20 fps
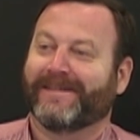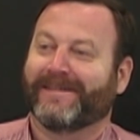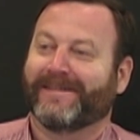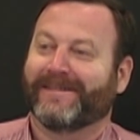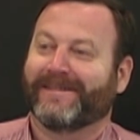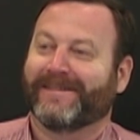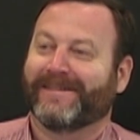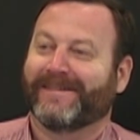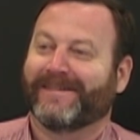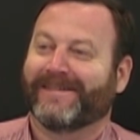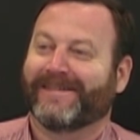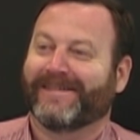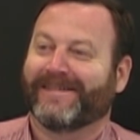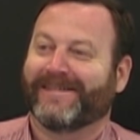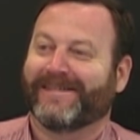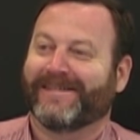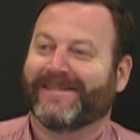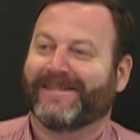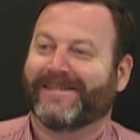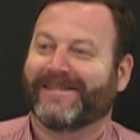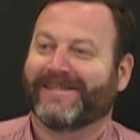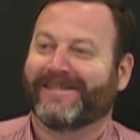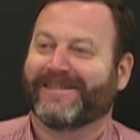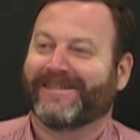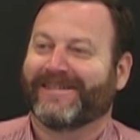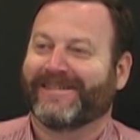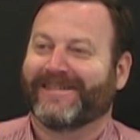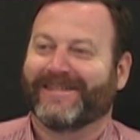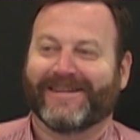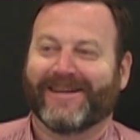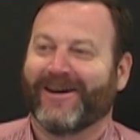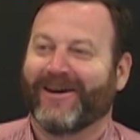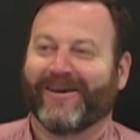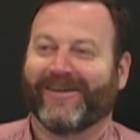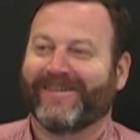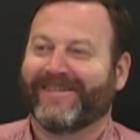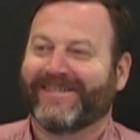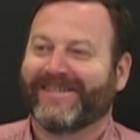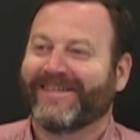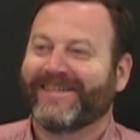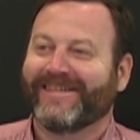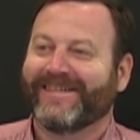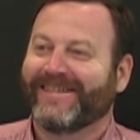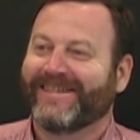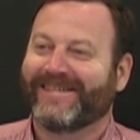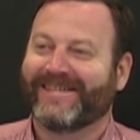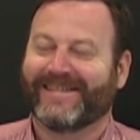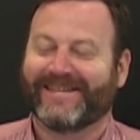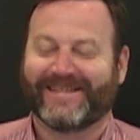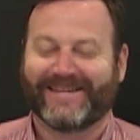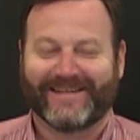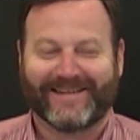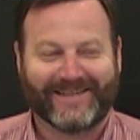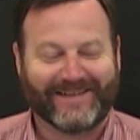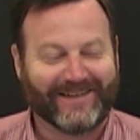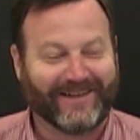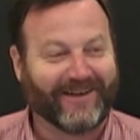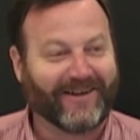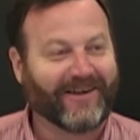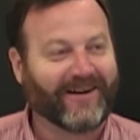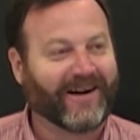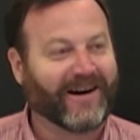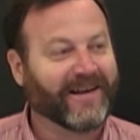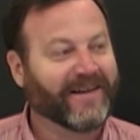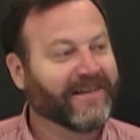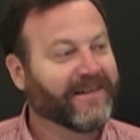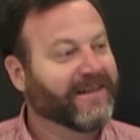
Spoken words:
So cognitive dissonance, and the idea is